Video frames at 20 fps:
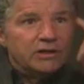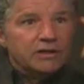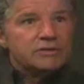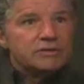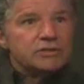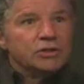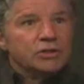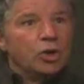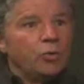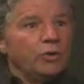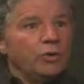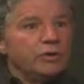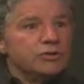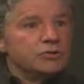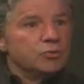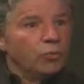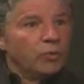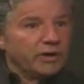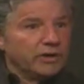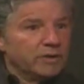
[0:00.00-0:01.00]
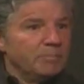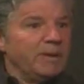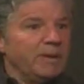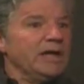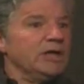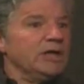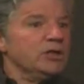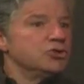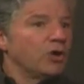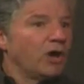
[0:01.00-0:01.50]
to go into one of the
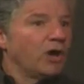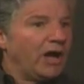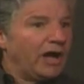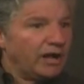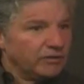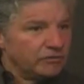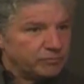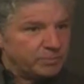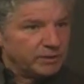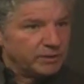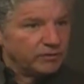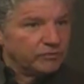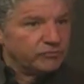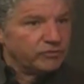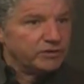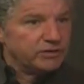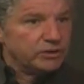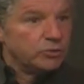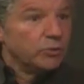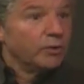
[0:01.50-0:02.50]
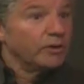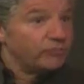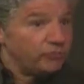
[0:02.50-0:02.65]
major hospitals in the U S?